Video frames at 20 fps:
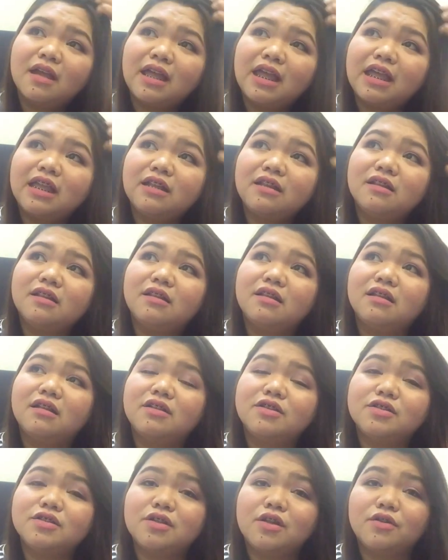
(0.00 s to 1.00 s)
and
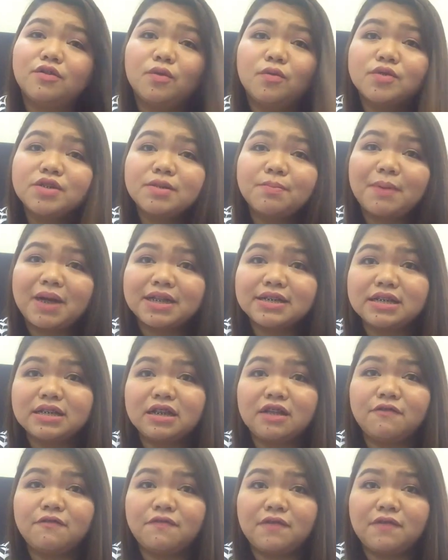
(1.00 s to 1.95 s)
those positive